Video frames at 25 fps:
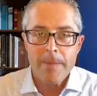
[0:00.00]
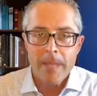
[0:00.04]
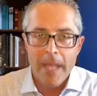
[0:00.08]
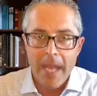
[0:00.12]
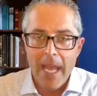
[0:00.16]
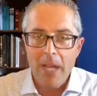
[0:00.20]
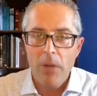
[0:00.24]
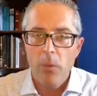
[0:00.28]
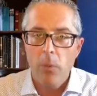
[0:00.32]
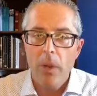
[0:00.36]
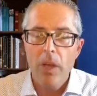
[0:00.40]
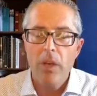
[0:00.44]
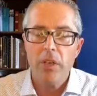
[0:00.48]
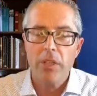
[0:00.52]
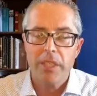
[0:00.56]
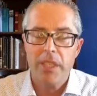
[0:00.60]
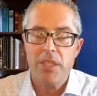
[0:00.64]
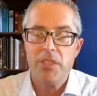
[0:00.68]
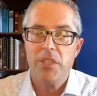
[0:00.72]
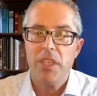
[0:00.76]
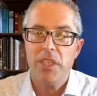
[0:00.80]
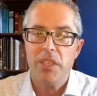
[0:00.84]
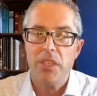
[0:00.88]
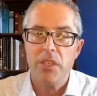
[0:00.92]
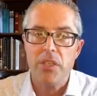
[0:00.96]
and will
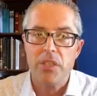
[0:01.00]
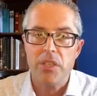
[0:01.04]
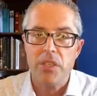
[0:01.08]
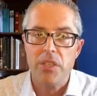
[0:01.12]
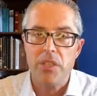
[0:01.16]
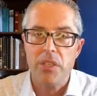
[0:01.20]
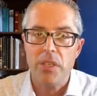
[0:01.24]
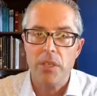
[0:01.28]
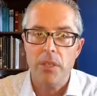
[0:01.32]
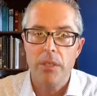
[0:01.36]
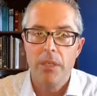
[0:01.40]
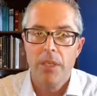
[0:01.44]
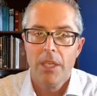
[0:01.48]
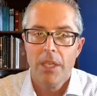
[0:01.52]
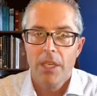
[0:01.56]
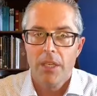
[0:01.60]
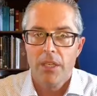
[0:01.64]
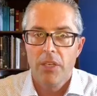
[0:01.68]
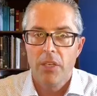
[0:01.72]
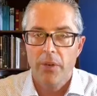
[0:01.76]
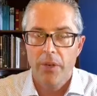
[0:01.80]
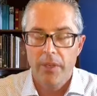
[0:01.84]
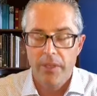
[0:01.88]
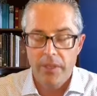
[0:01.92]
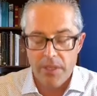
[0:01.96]
continue to do
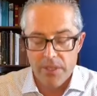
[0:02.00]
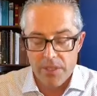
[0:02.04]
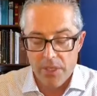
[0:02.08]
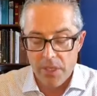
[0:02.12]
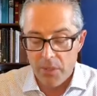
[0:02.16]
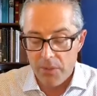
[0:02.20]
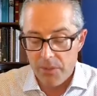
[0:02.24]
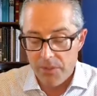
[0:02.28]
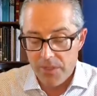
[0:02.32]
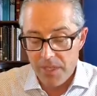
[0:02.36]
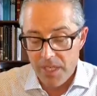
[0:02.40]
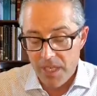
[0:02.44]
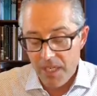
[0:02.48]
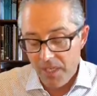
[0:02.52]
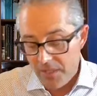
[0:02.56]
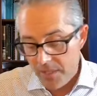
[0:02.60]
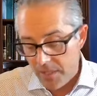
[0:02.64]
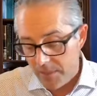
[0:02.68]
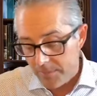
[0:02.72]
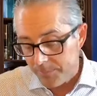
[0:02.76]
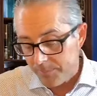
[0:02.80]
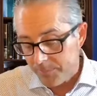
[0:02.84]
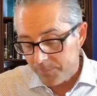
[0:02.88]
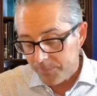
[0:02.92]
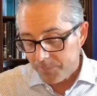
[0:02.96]
during this whole
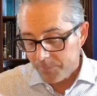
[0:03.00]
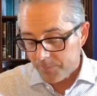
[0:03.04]
season.